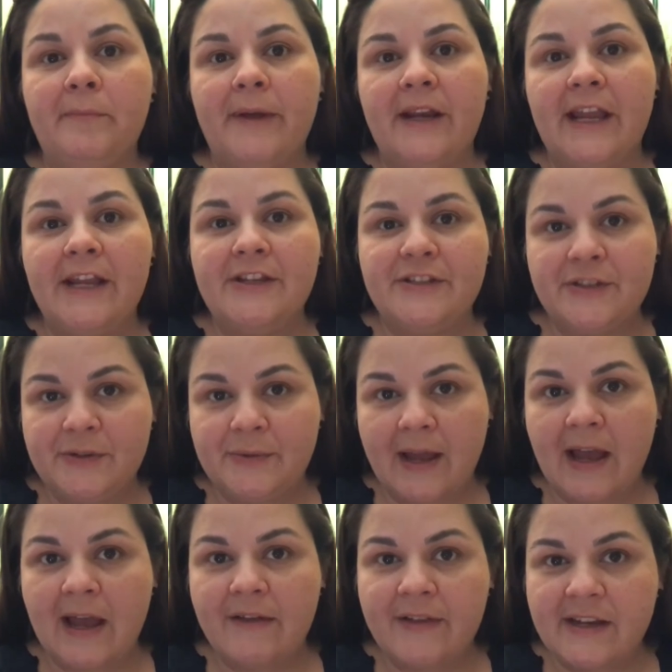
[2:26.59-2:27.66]
but I do
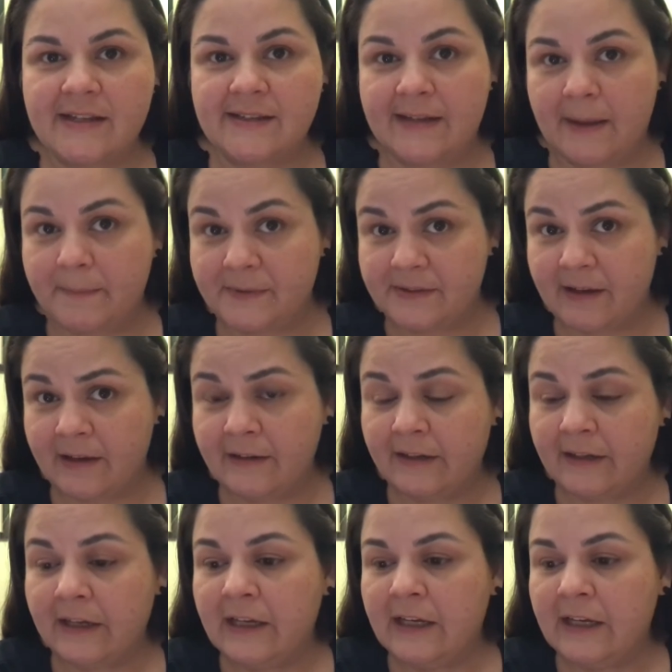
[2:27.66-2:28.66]
have a stepson.